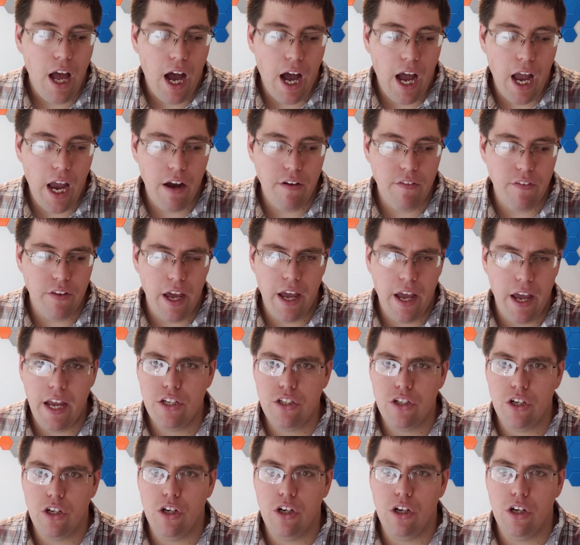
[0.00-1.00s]
I have the
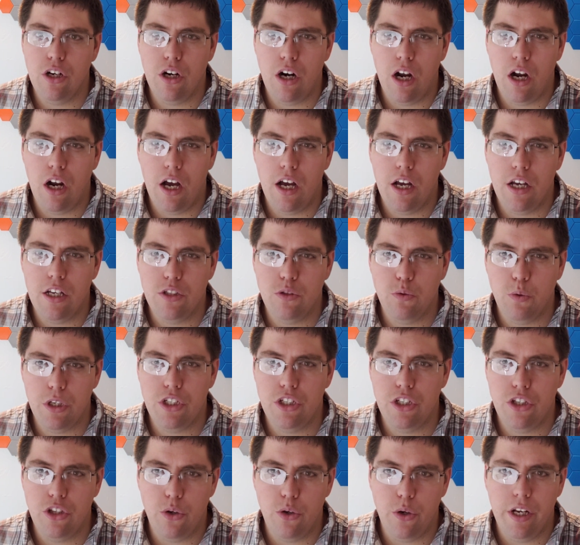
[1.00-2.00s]
Acer
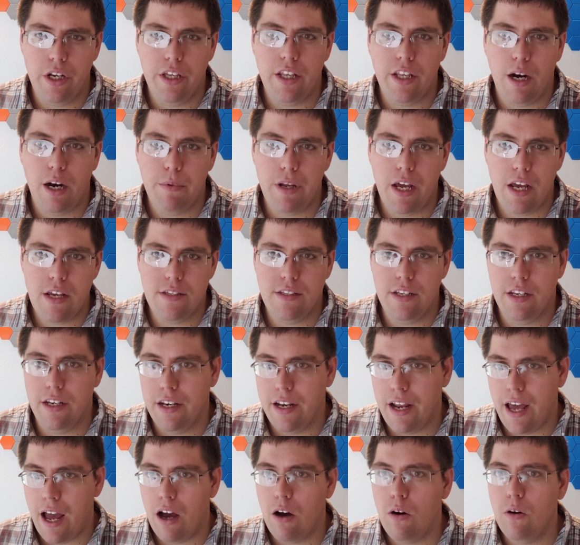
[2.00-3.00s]
Switch 3 that I'm testing
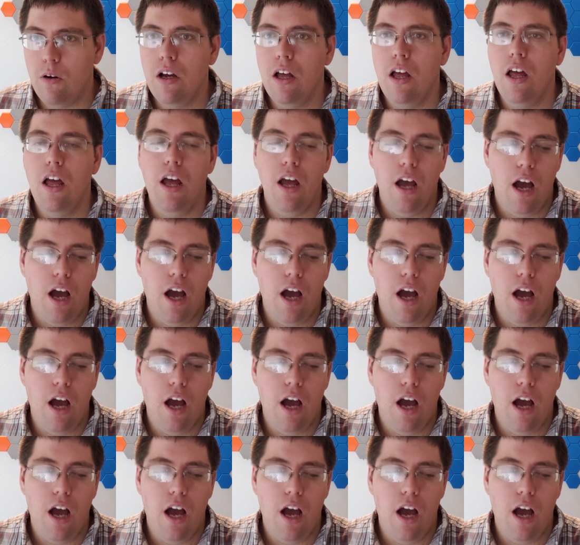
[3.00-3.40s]
now.